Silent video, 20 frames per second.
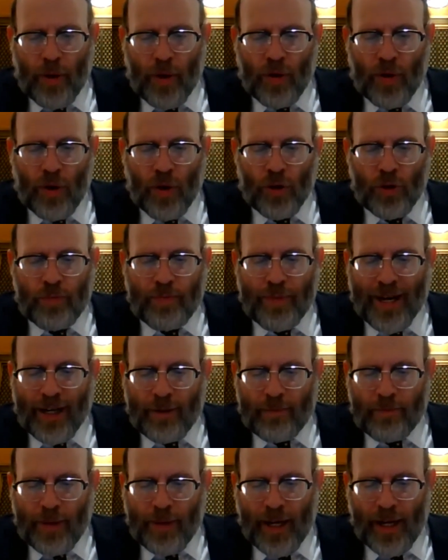pachot
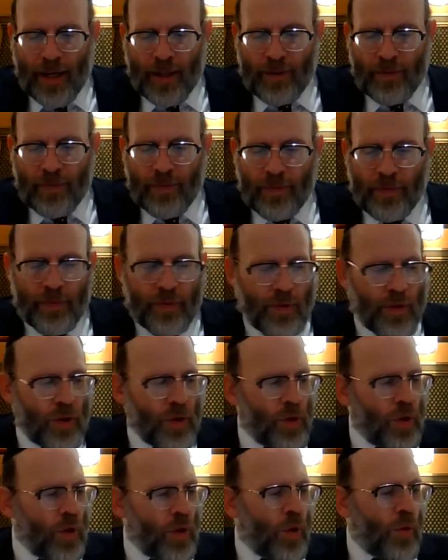marba."
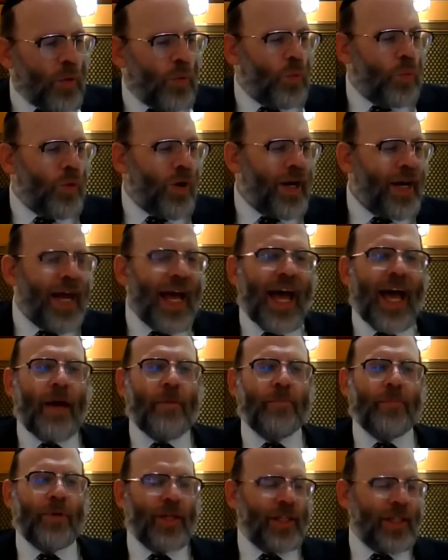What
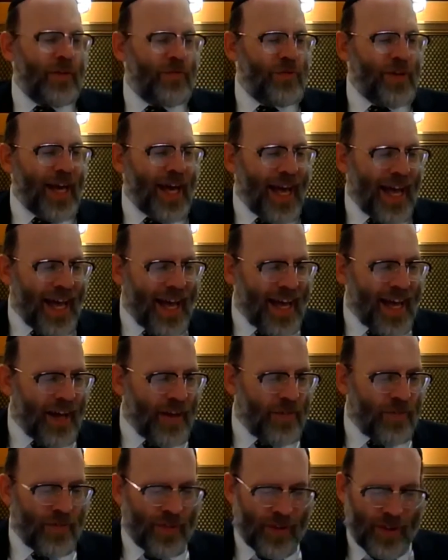happens if you
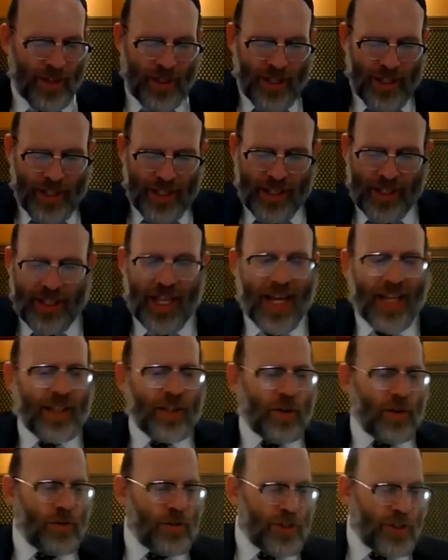have
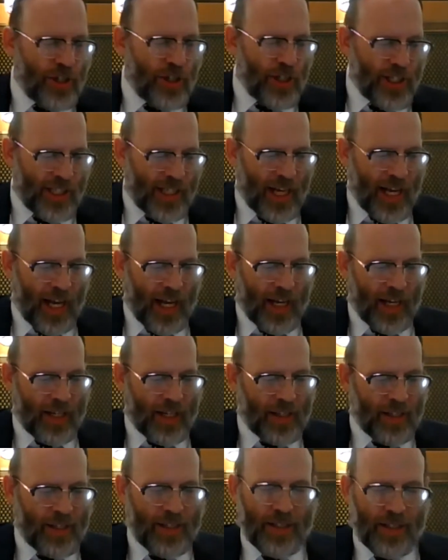not kosher schach,
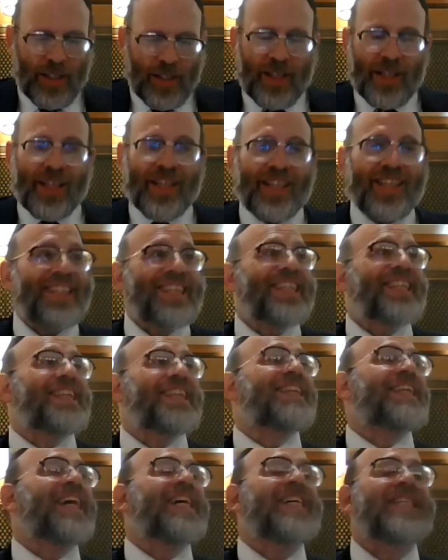
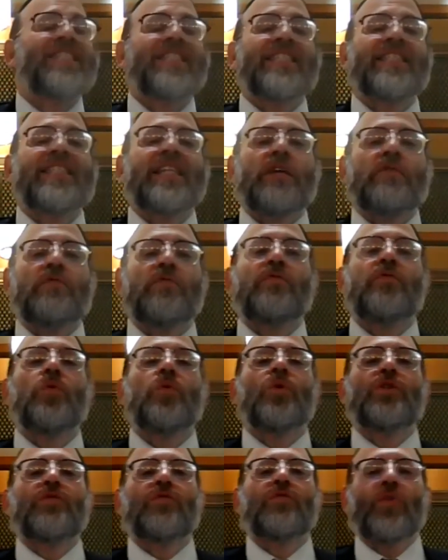less than
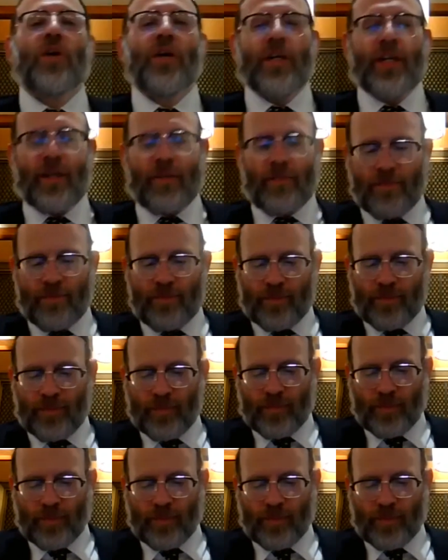4 tfachim,